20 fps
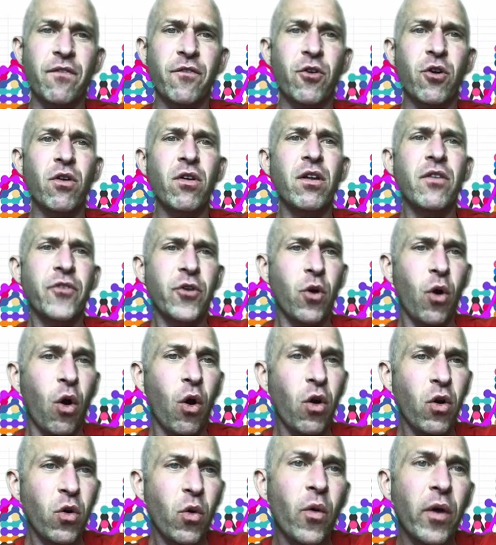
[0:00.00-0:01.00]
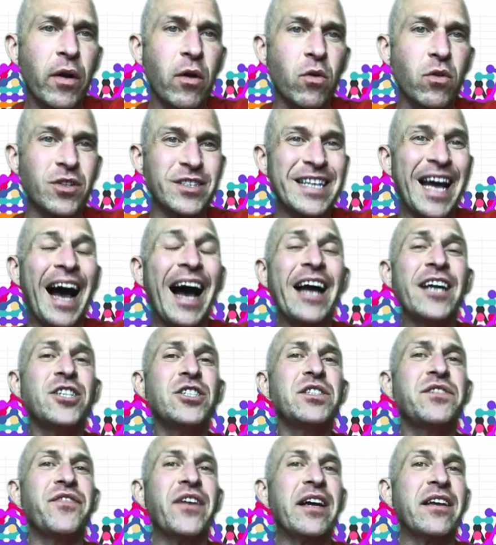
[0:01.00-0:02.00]
for all of you altcoin holders. I
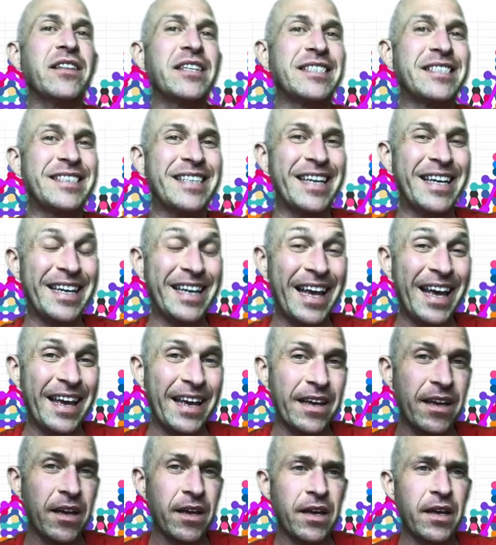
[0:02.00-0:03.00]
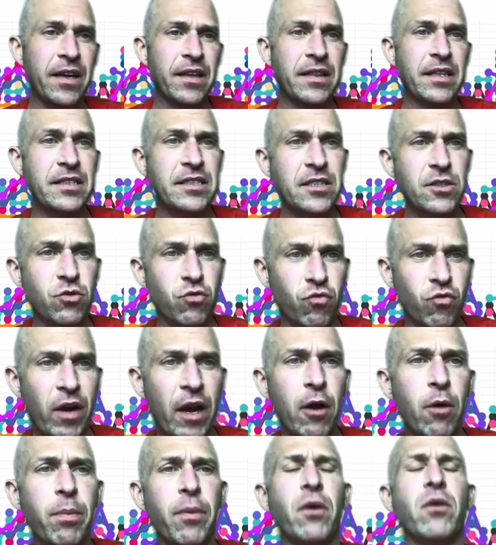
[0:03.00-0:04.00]
just found this today. This is
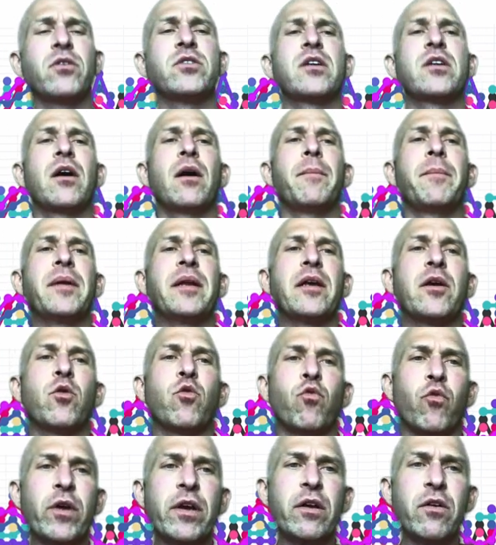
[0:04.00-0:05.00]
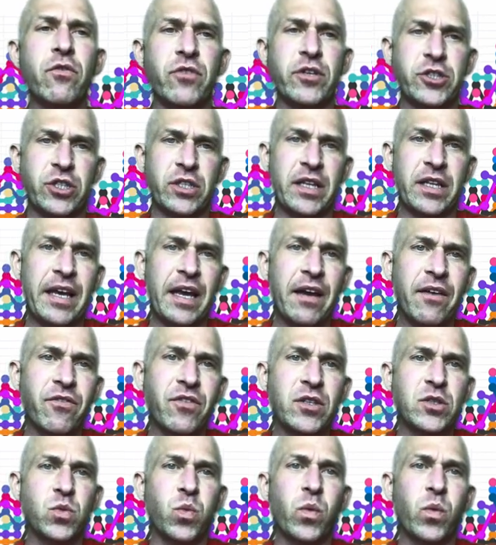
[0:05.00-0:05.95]
Raoul Pal's company, Real Vision. They have this